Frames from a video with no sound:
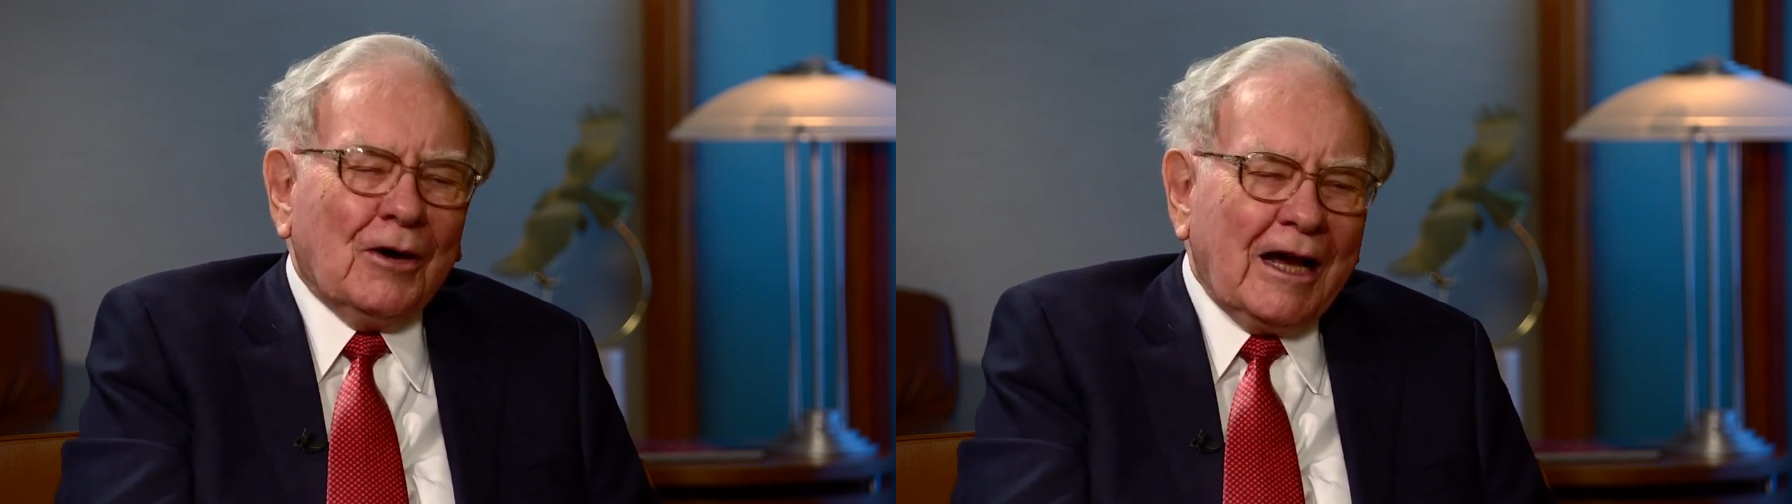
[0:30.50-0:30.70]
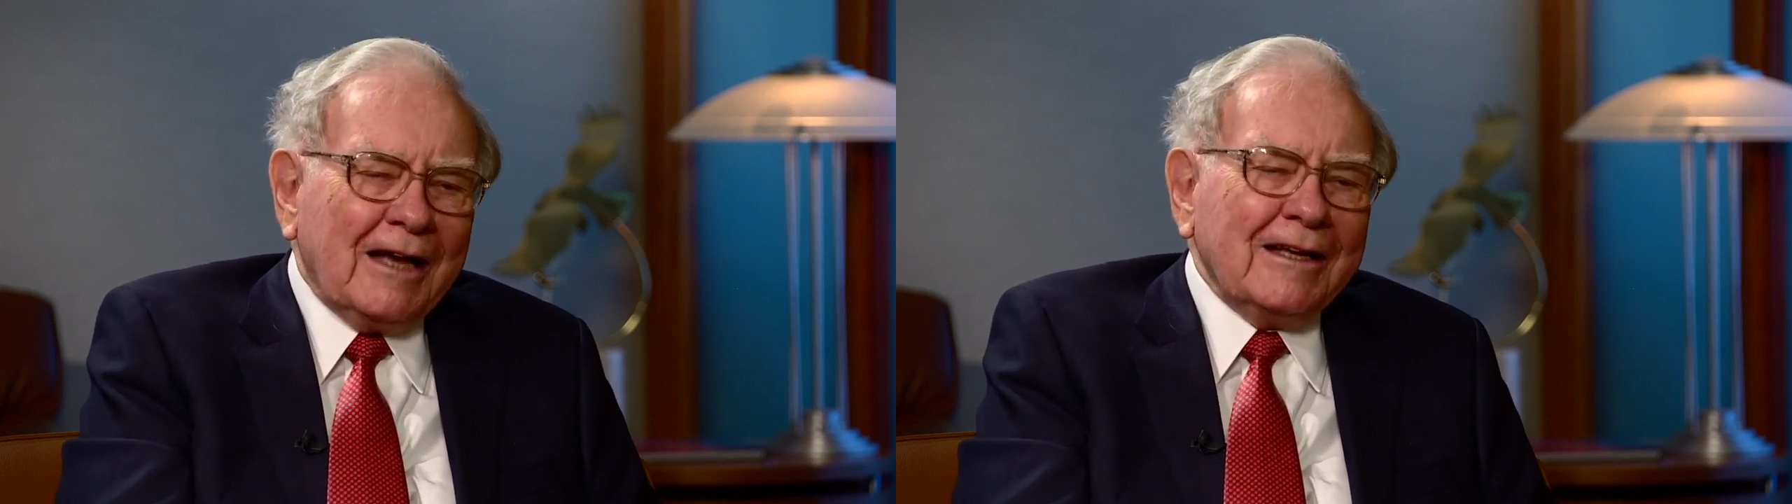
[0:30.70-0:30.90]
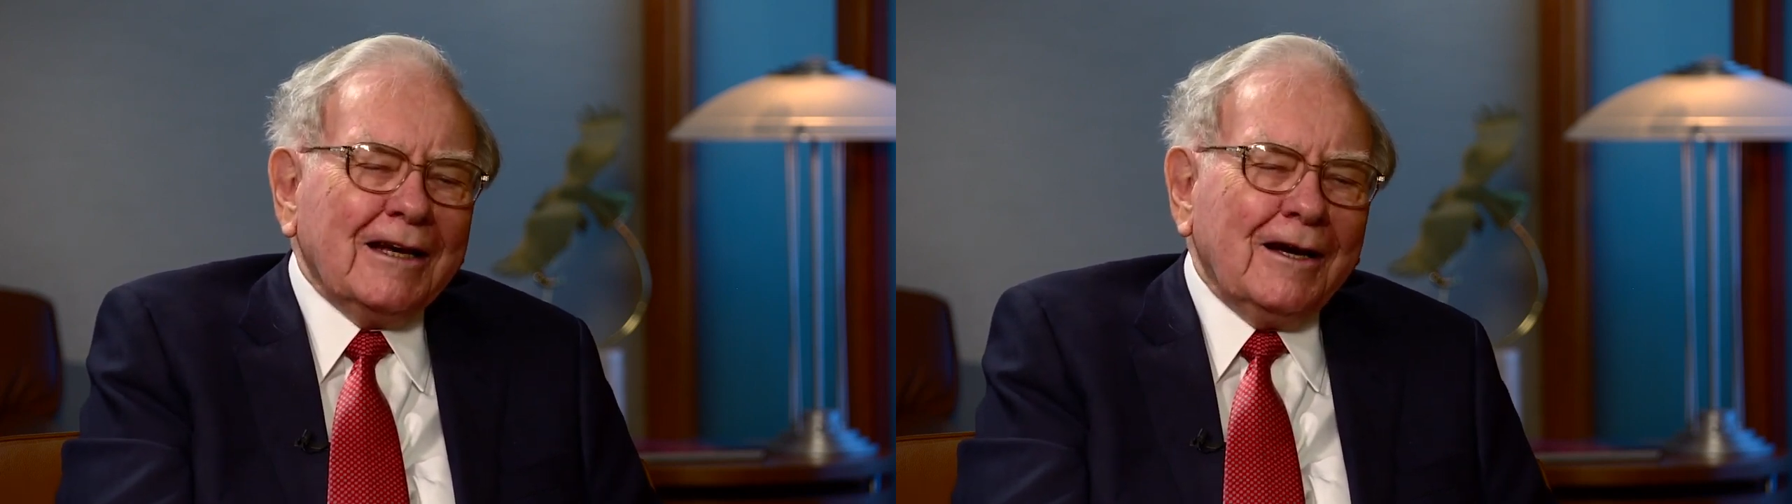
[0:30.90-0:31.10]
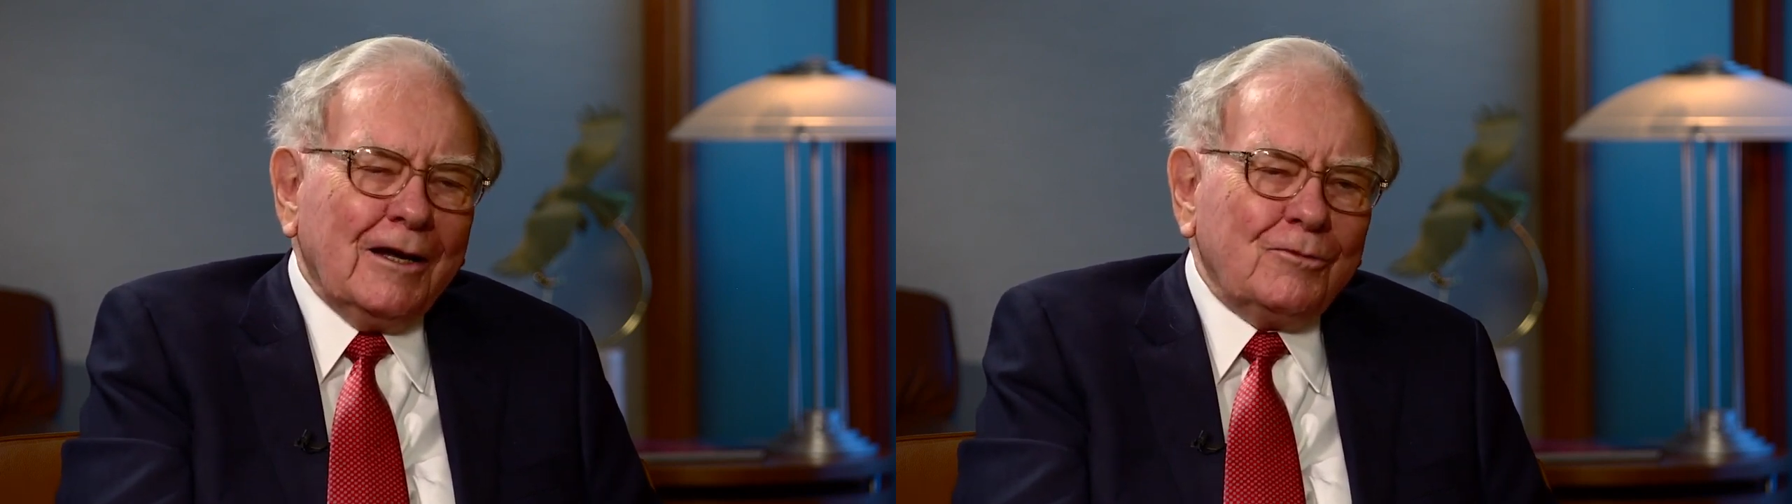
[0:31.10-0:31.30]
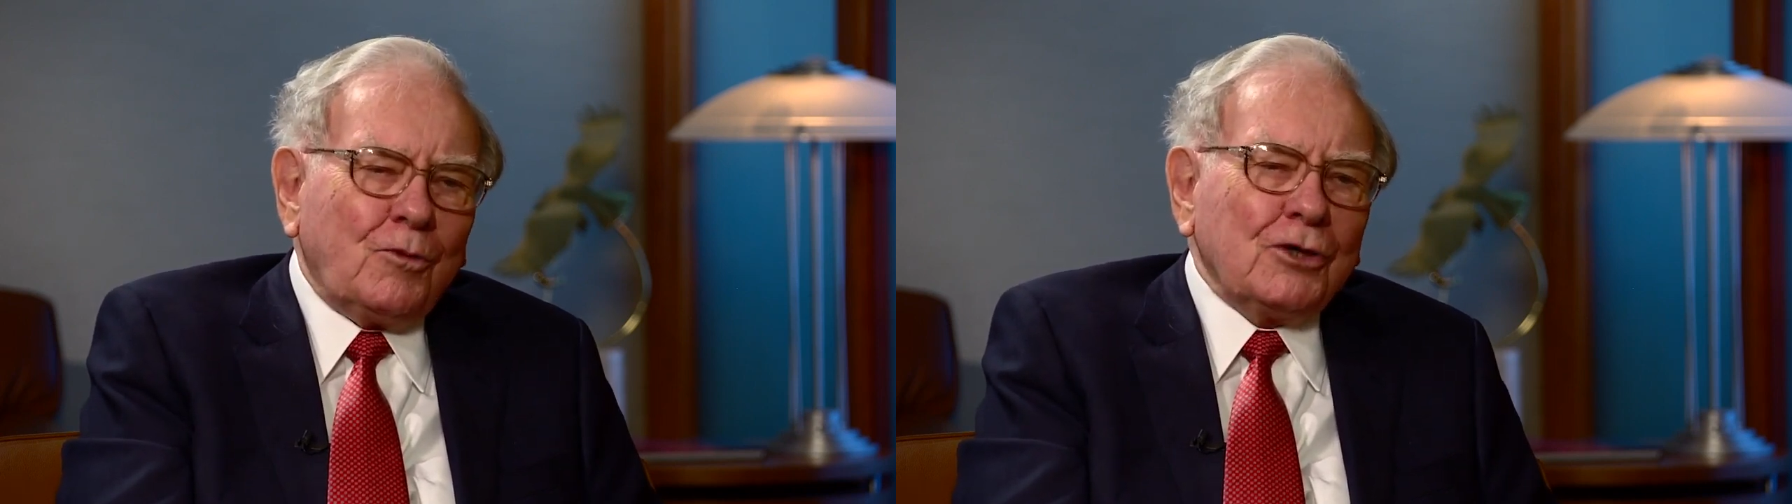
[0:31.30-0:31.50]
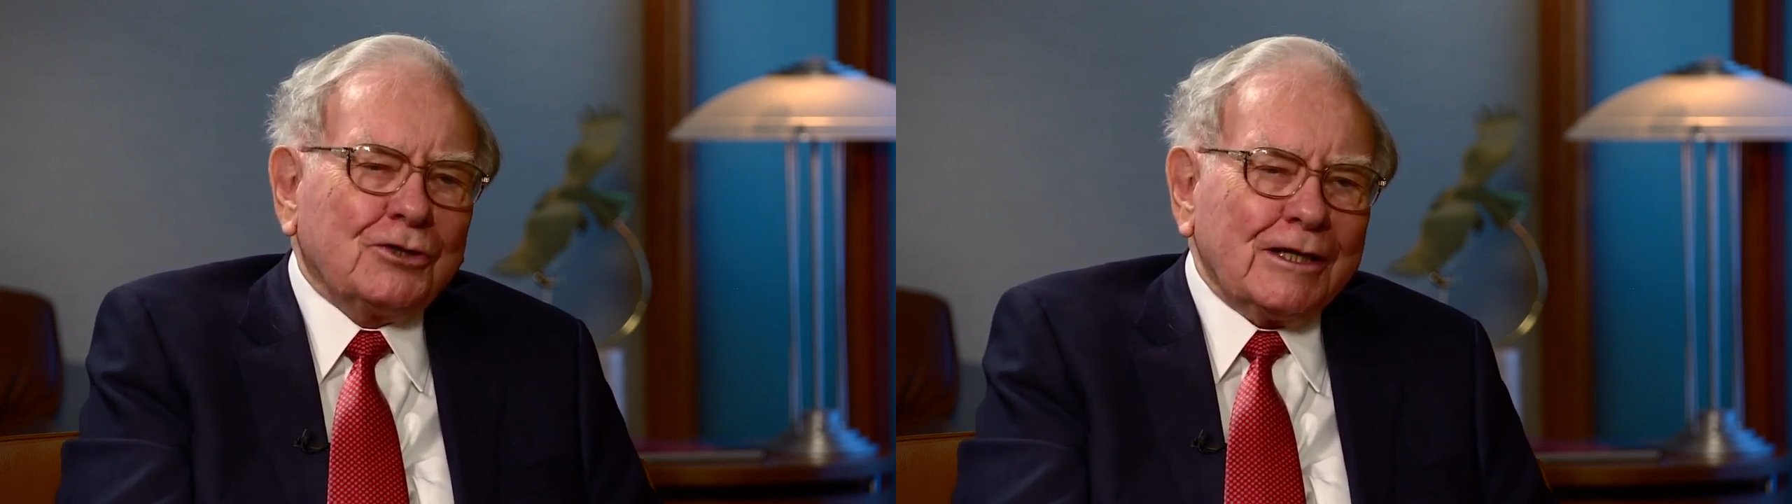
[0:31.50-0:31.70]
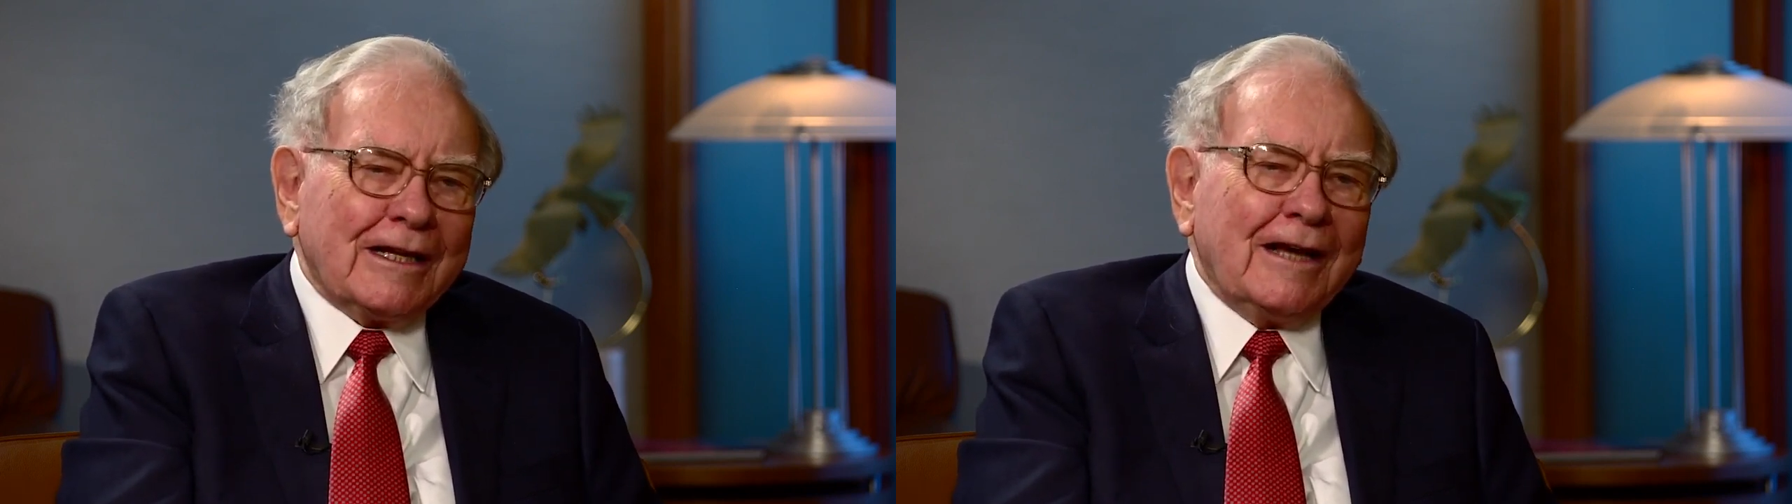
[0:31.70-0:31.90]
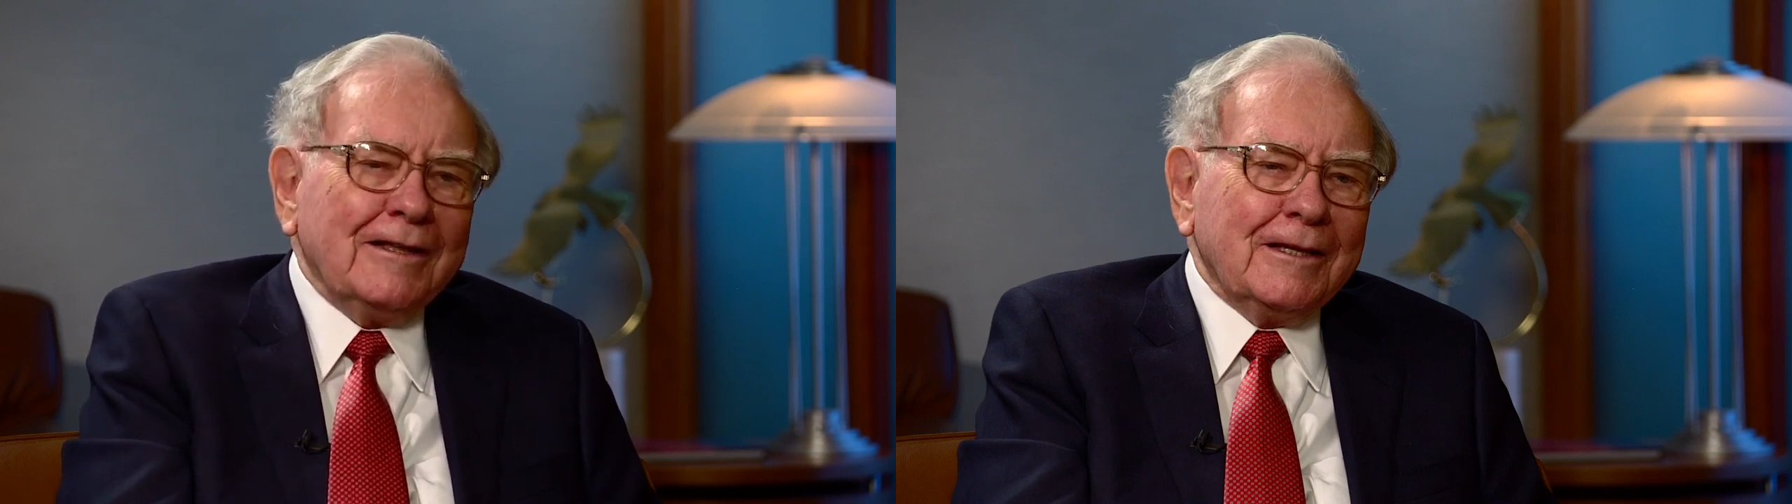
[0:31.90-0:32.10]
No,
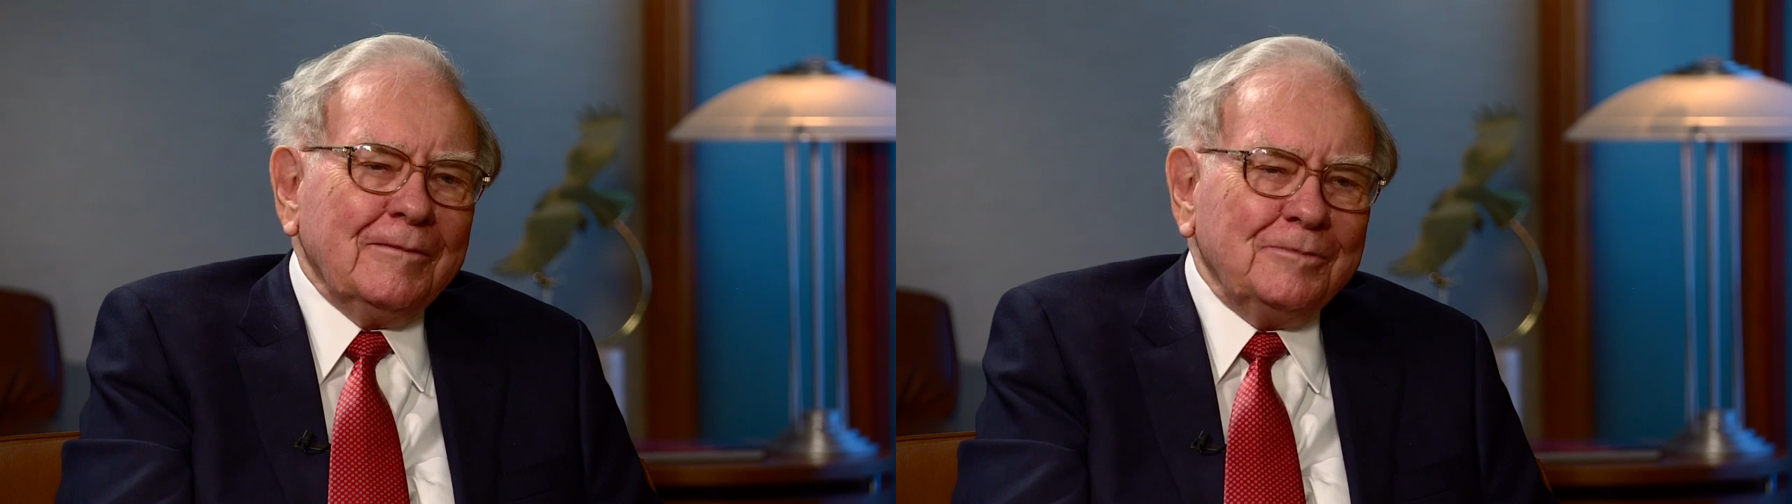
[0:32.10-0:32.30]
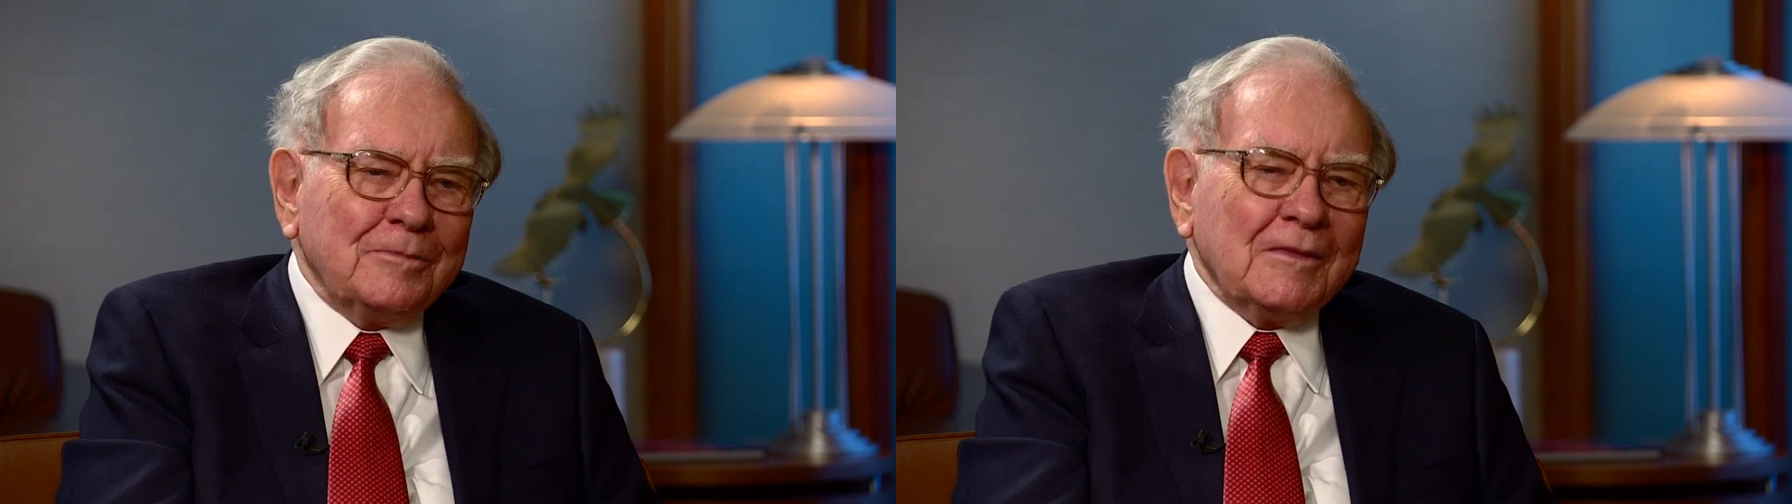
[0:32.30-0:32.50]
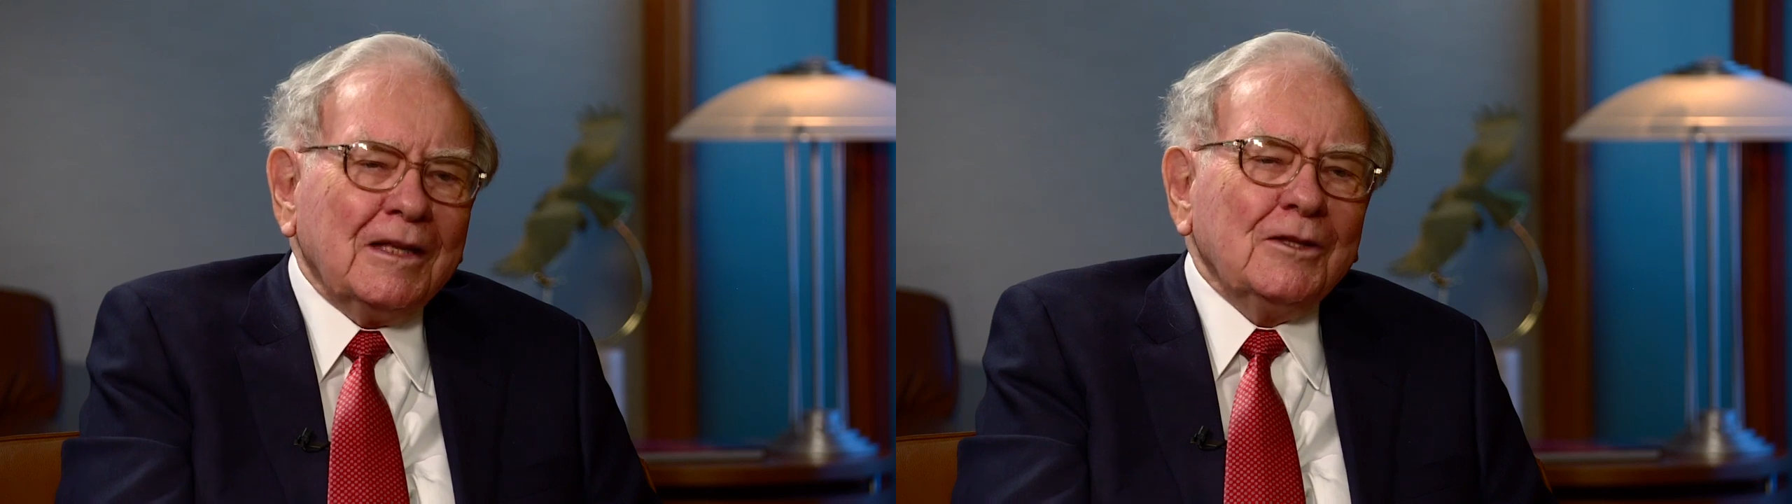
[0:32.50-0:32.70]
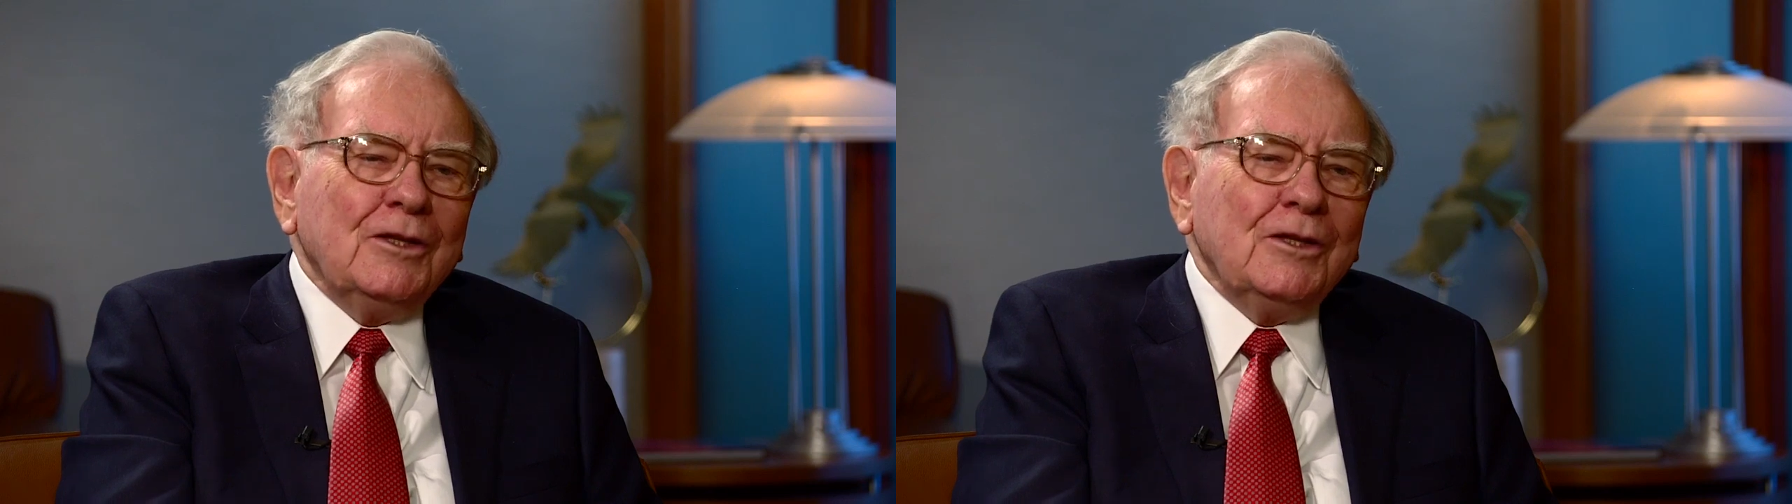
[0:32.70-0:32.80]
unfortunately, I think